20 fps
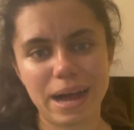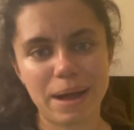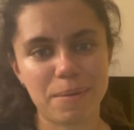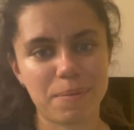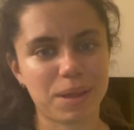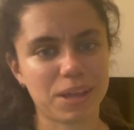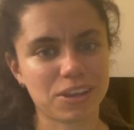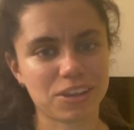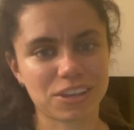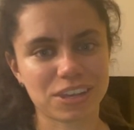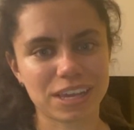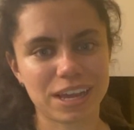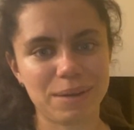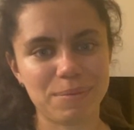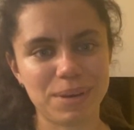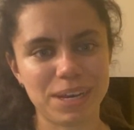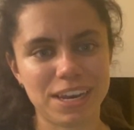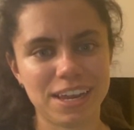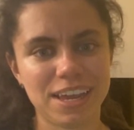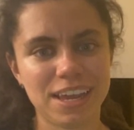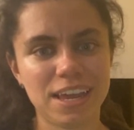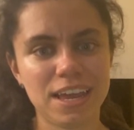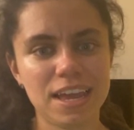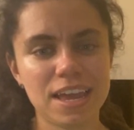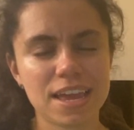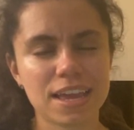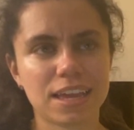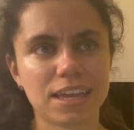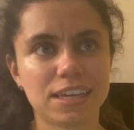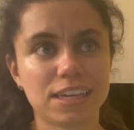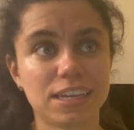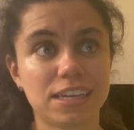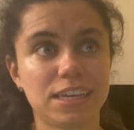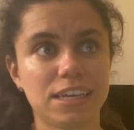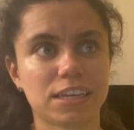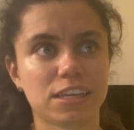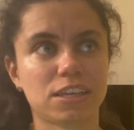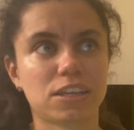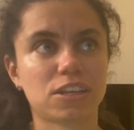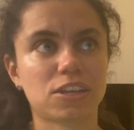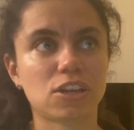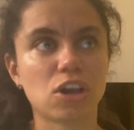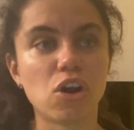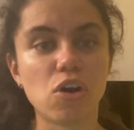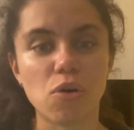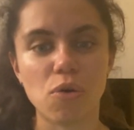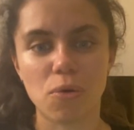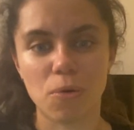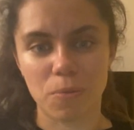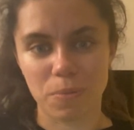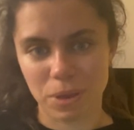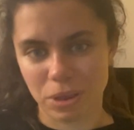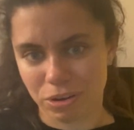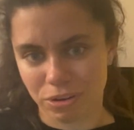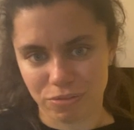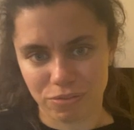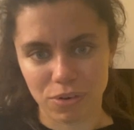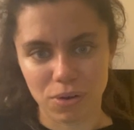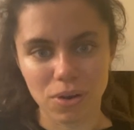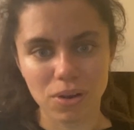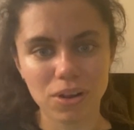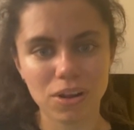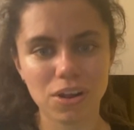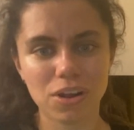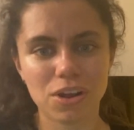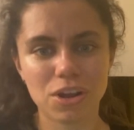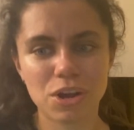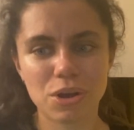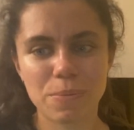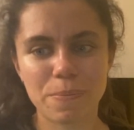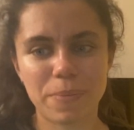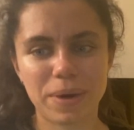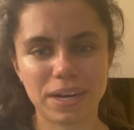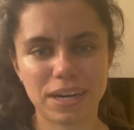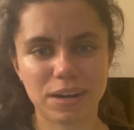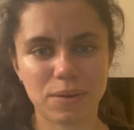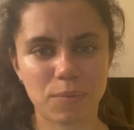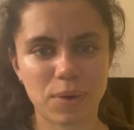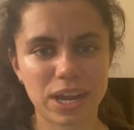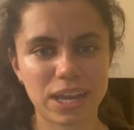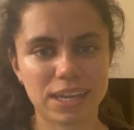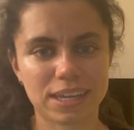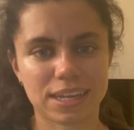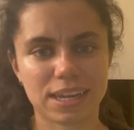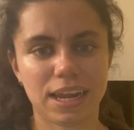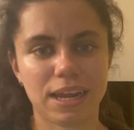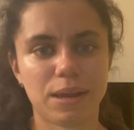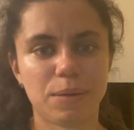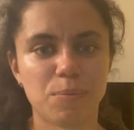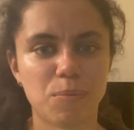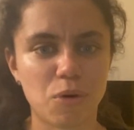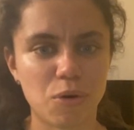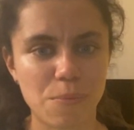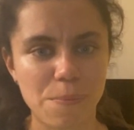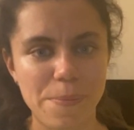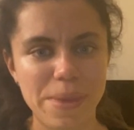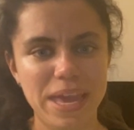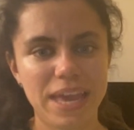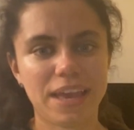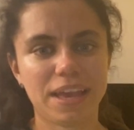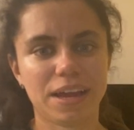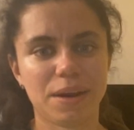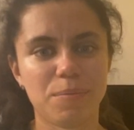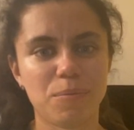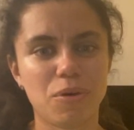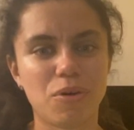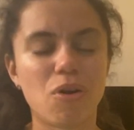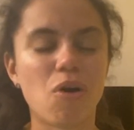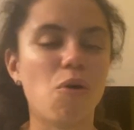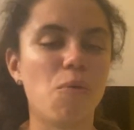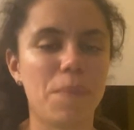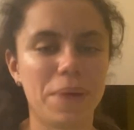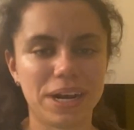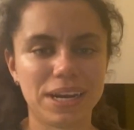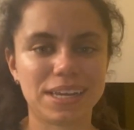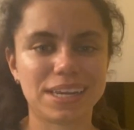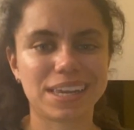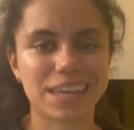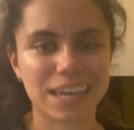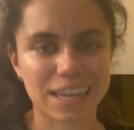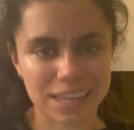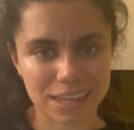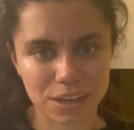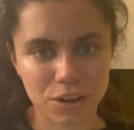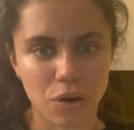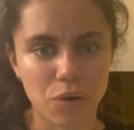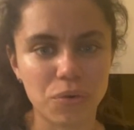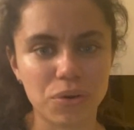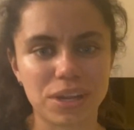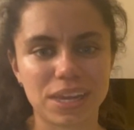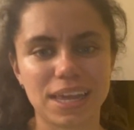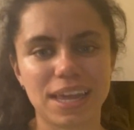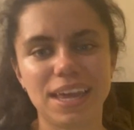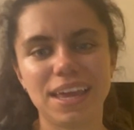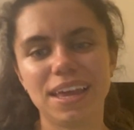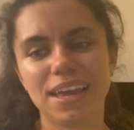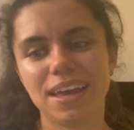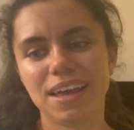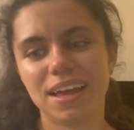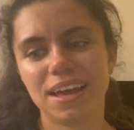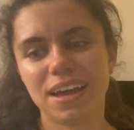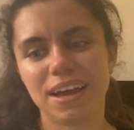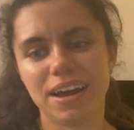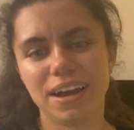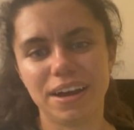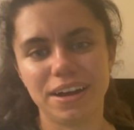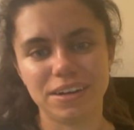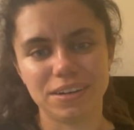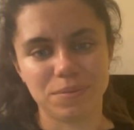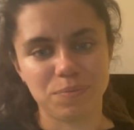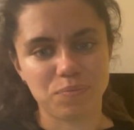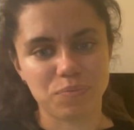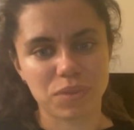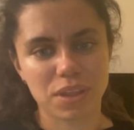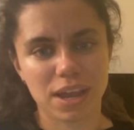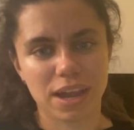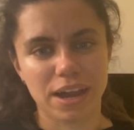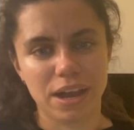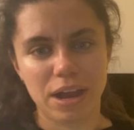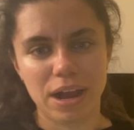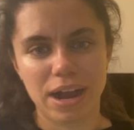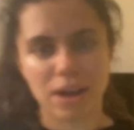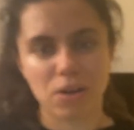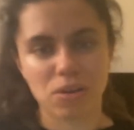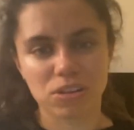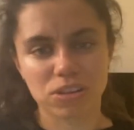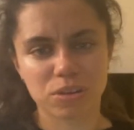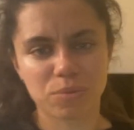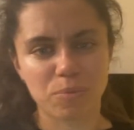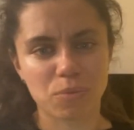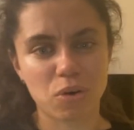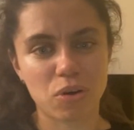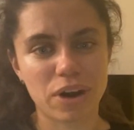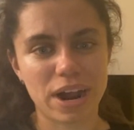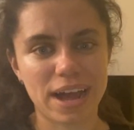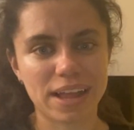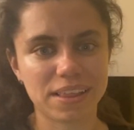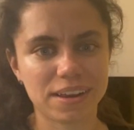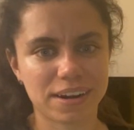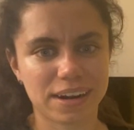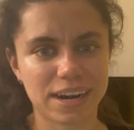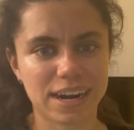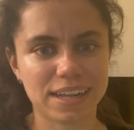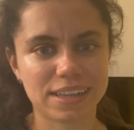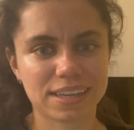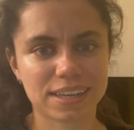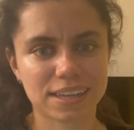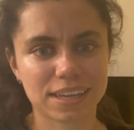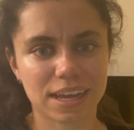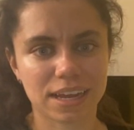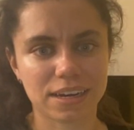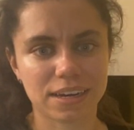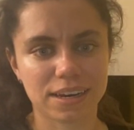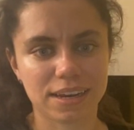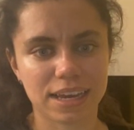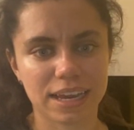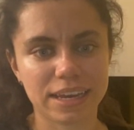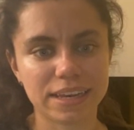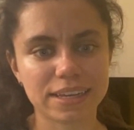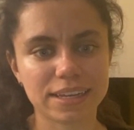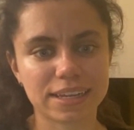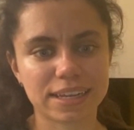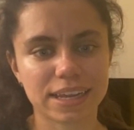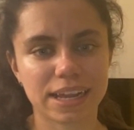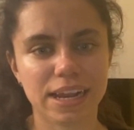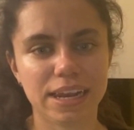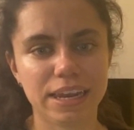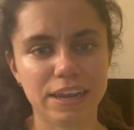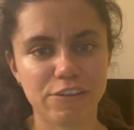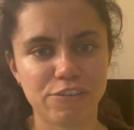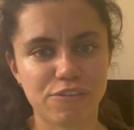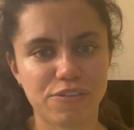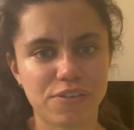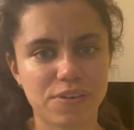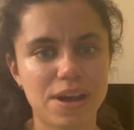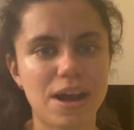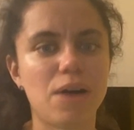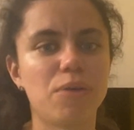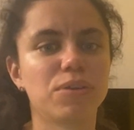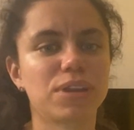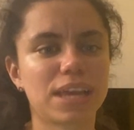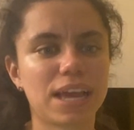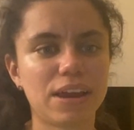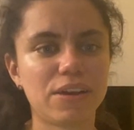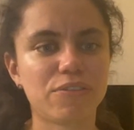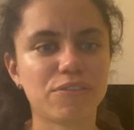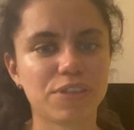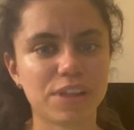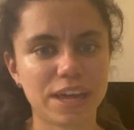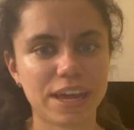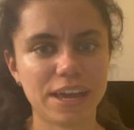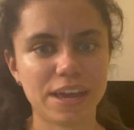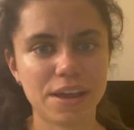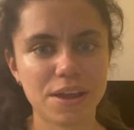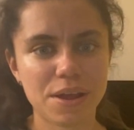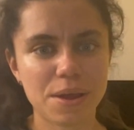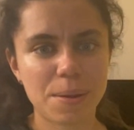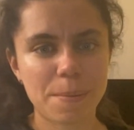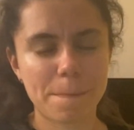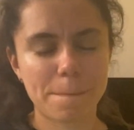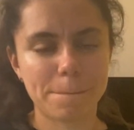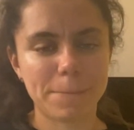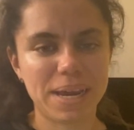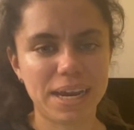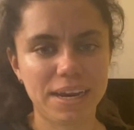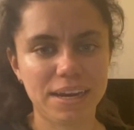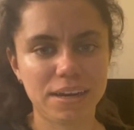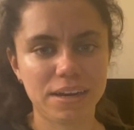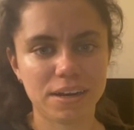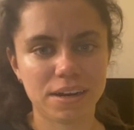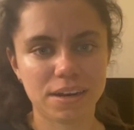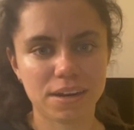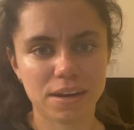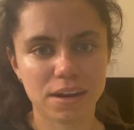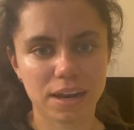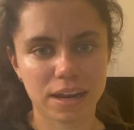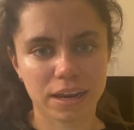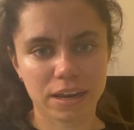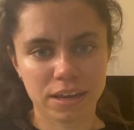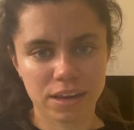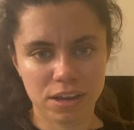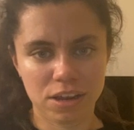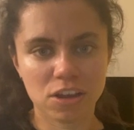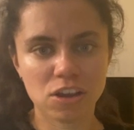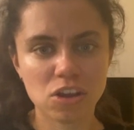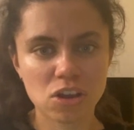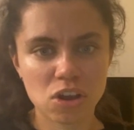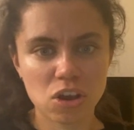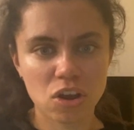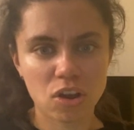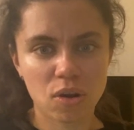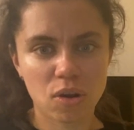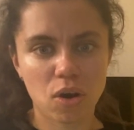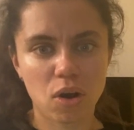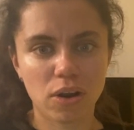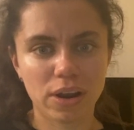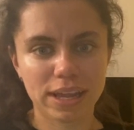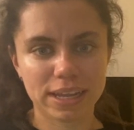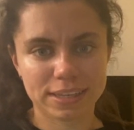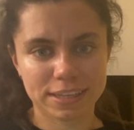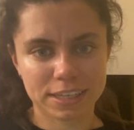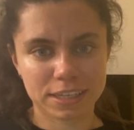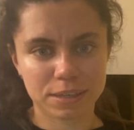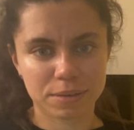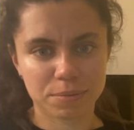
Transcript: because I mean, King's is just so beautiful, but in a way it's like more big and more open. It's less cozy, and also more undergrads at King's live outside of the main like college